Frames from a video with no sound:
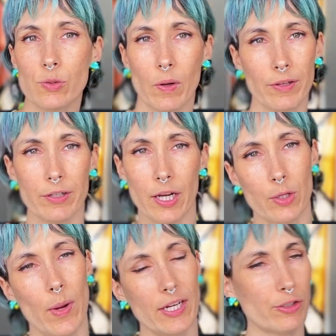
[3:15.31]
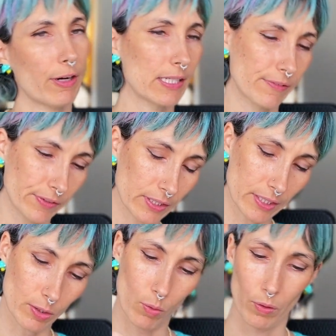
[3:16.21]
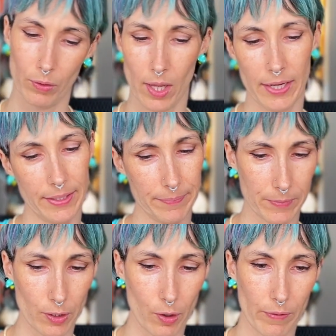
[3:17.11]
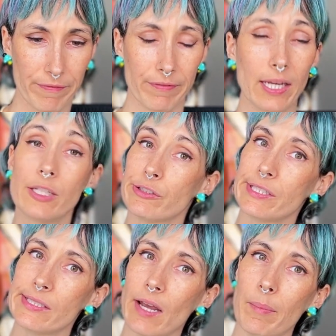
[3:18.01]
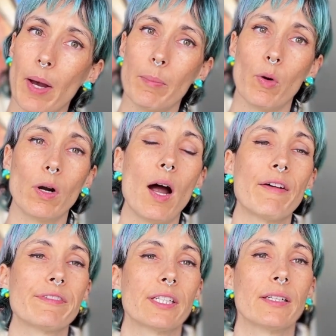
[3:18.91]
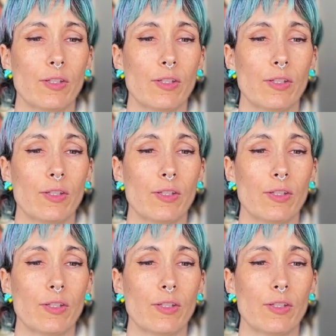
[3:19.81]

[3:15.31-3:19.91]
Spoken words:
whether or not you age gracefully or if injuries come up more often.